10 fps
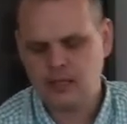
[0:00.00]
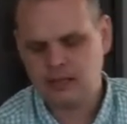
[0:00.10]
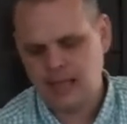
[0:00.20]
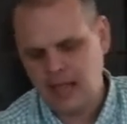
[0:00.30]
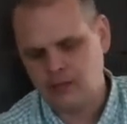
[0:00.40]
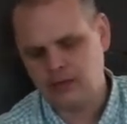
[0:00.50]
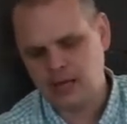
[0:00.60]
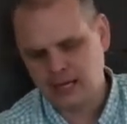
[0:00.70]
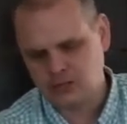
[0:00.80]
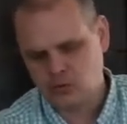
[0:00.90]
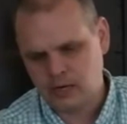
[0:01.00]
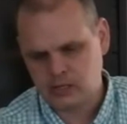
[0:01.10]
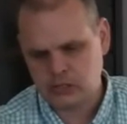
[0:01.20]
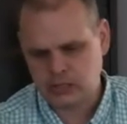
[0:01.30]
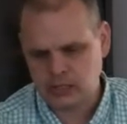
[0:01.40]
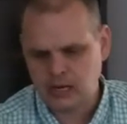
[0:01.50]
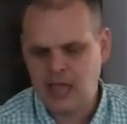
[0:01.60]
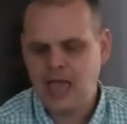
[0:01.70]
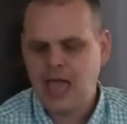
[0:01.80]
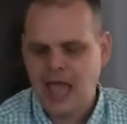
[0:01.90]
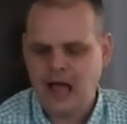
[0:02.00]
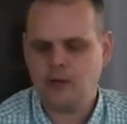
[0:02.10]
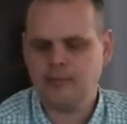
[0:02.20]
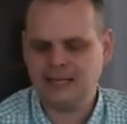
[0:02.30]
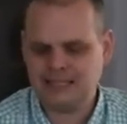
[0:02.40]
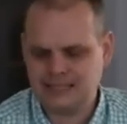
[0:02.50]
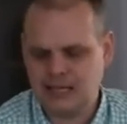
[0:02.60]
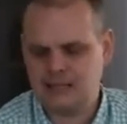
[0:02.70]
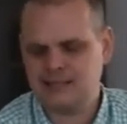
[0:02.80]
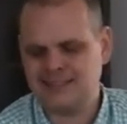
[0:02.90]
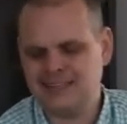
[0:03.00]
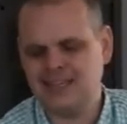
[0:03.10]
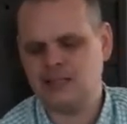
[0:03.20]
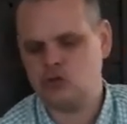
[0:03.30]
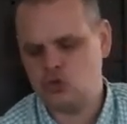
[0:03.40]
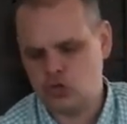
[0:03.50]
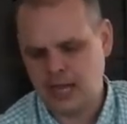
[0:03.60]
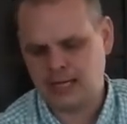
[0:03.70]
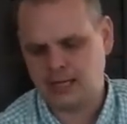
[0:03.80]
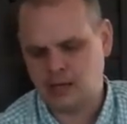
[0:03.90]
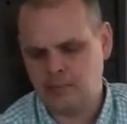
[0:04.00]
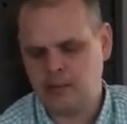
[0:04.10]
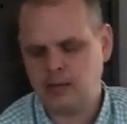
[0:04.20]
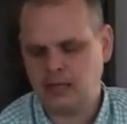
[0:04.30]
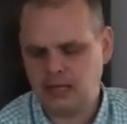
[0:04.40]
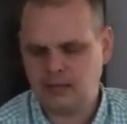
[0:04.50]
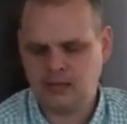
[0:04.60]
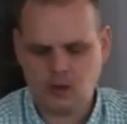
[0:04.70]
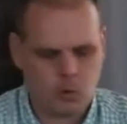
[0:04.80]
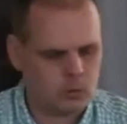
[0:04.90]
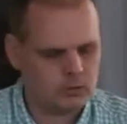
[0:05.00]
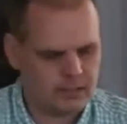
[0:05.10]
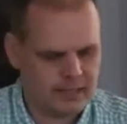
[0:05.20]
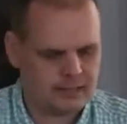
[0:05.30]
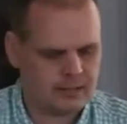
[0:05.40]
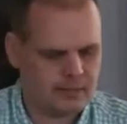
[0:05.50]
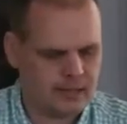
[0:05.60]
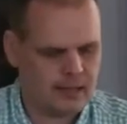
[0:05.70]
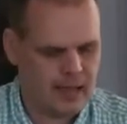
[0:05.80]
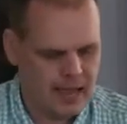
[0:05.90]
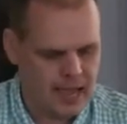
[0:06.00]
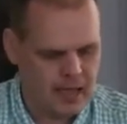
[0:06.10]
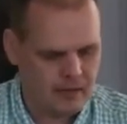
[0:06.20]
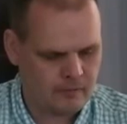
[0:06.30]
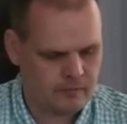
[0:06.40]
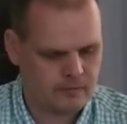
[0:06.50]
Now the next question, how many sons did Jacob in the Old Testament have?